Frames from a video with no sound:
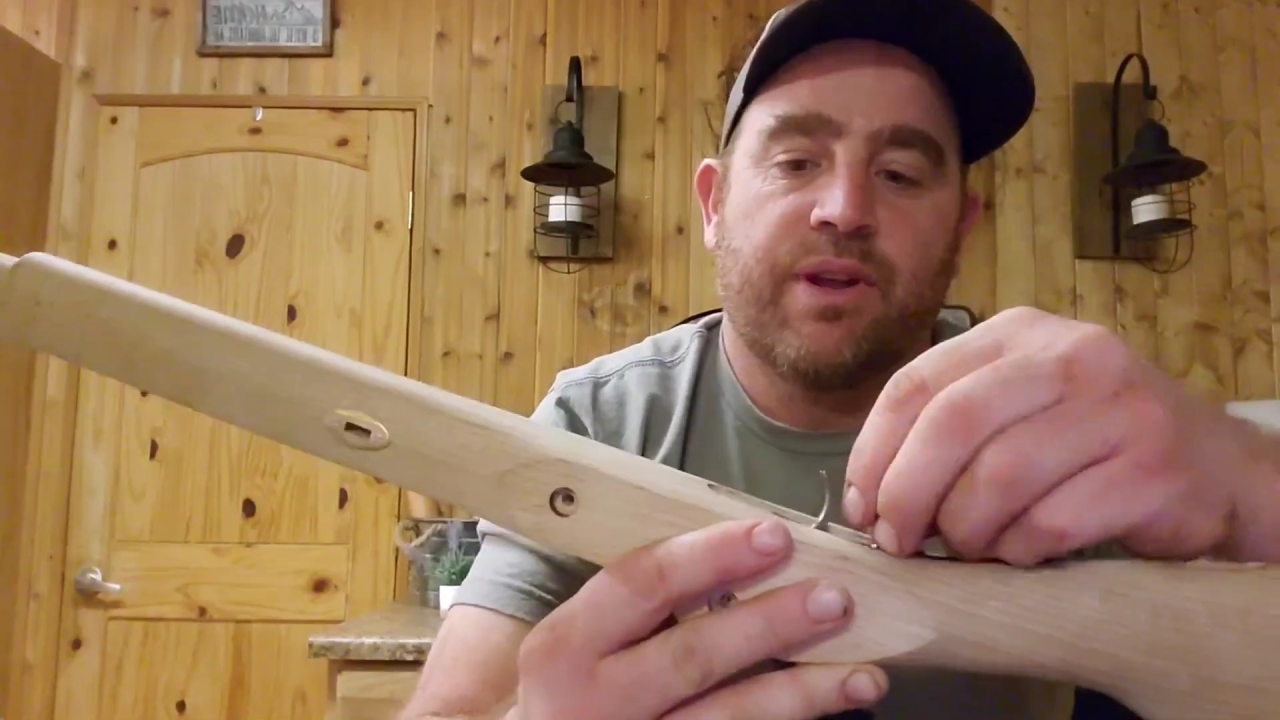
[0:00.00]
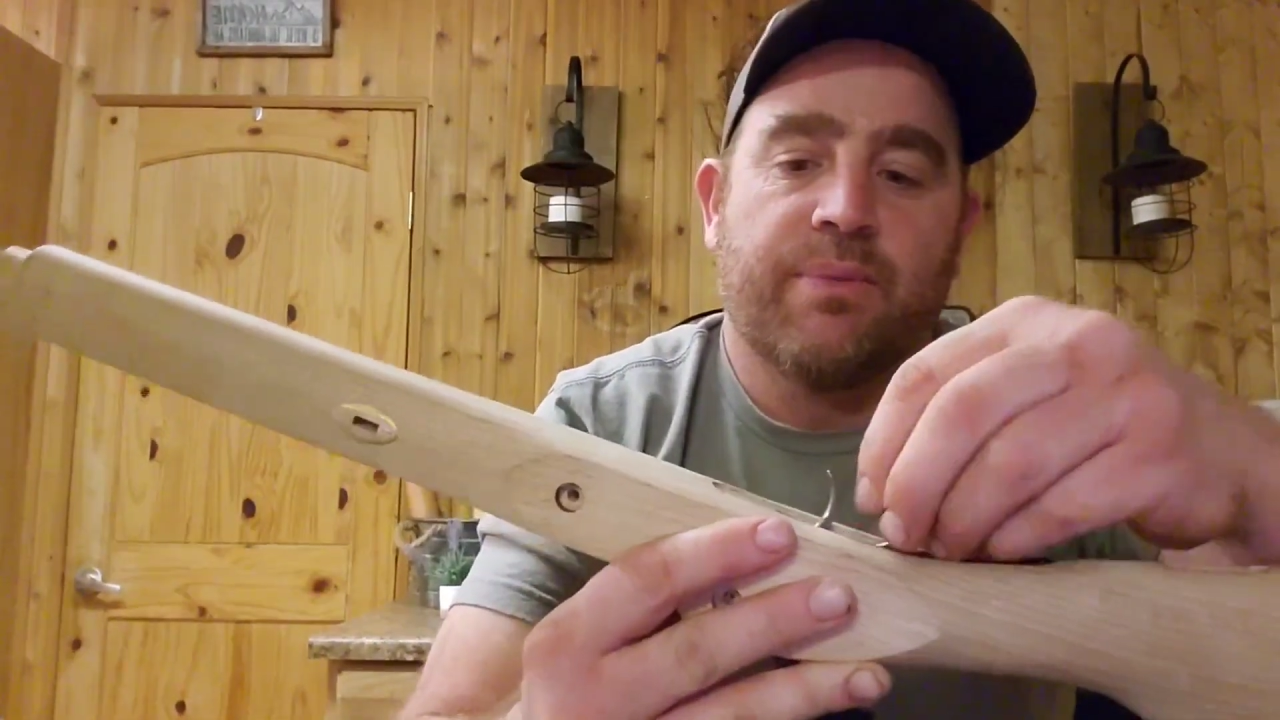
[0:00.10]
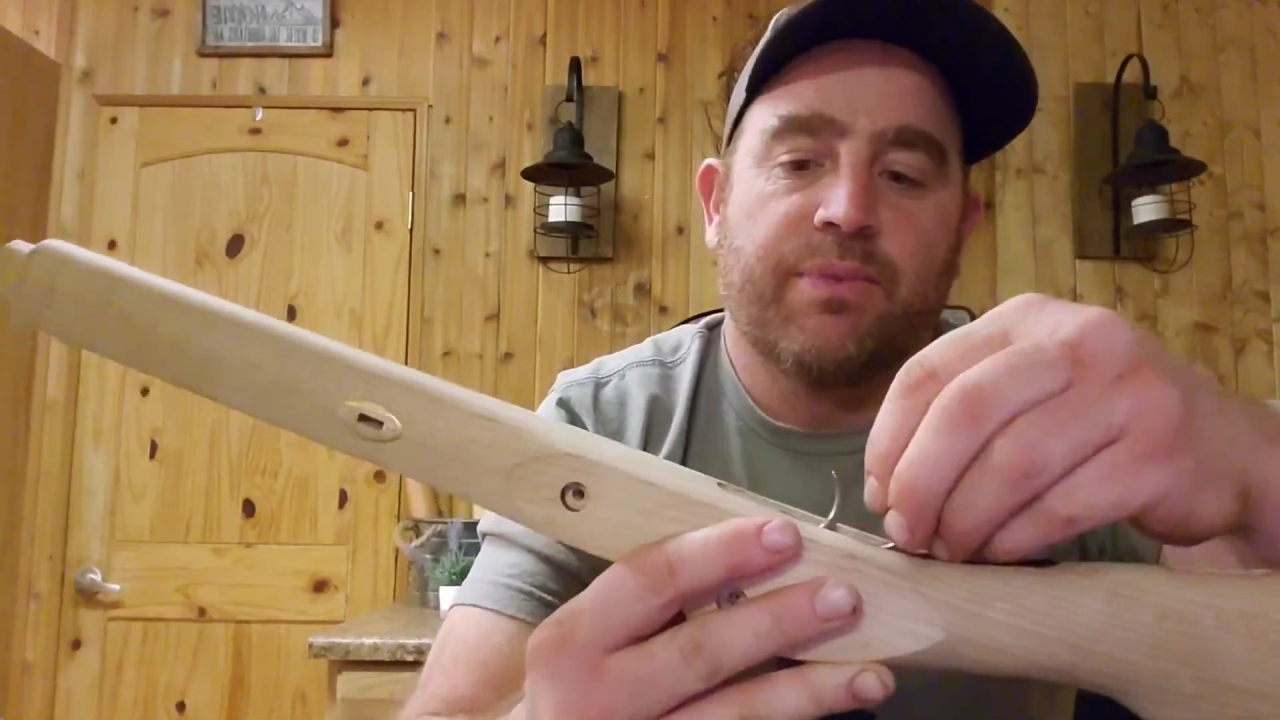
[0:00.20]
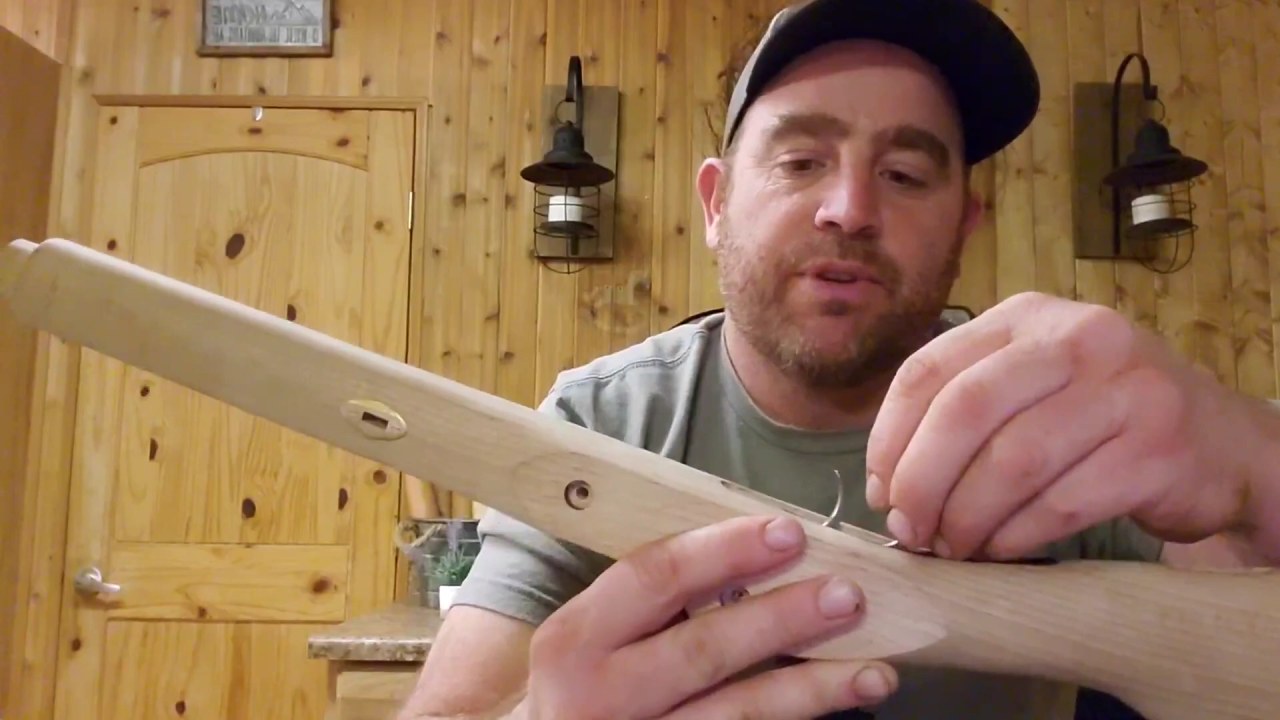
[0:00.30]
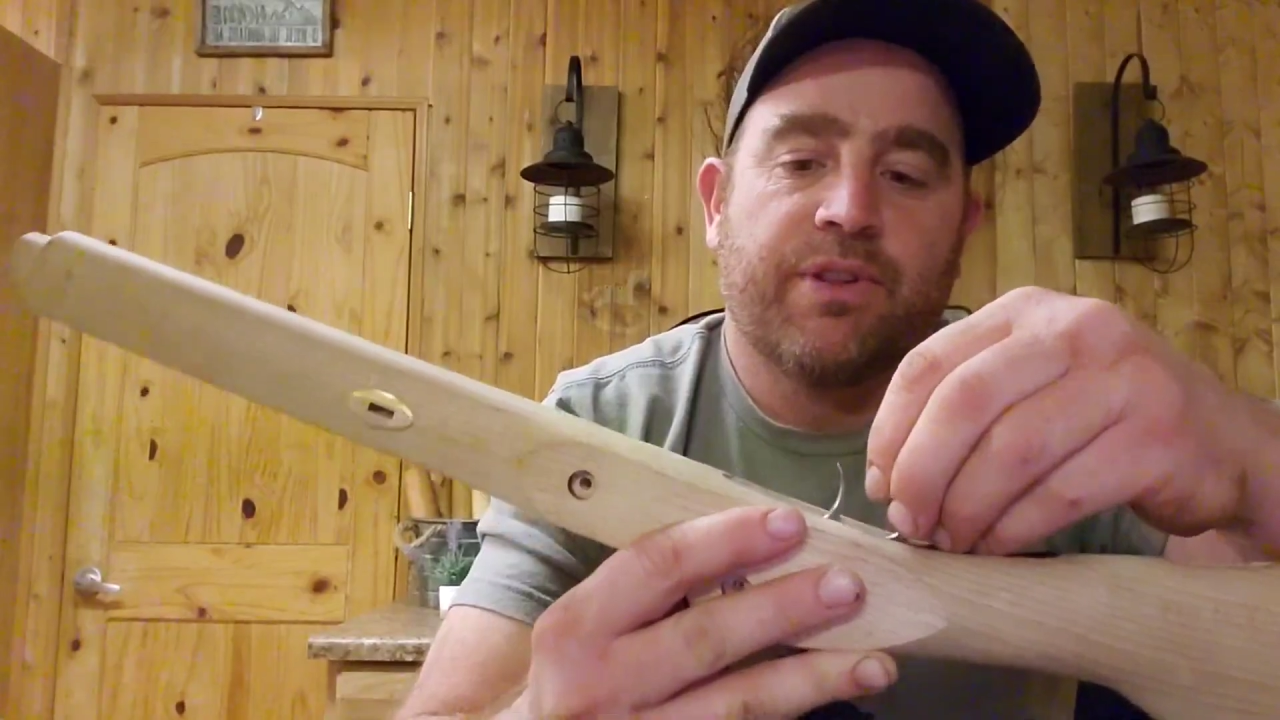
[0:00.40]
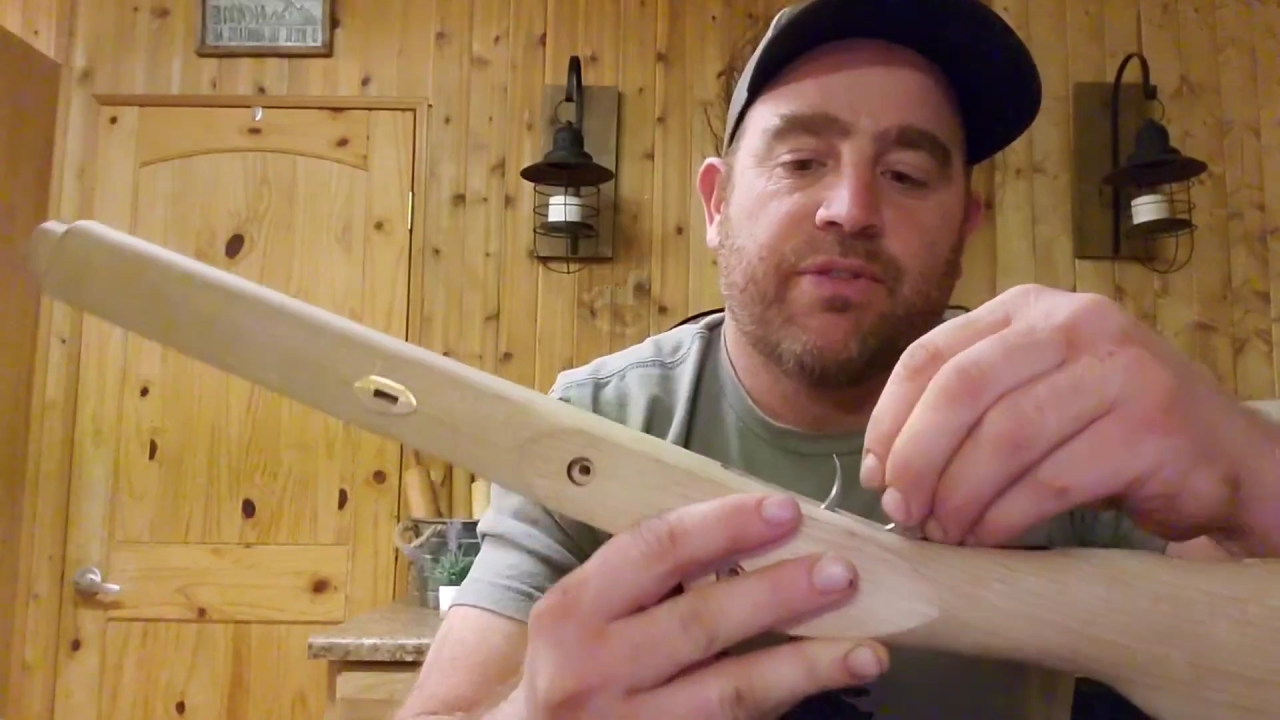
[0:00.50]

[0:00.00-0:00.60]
up to the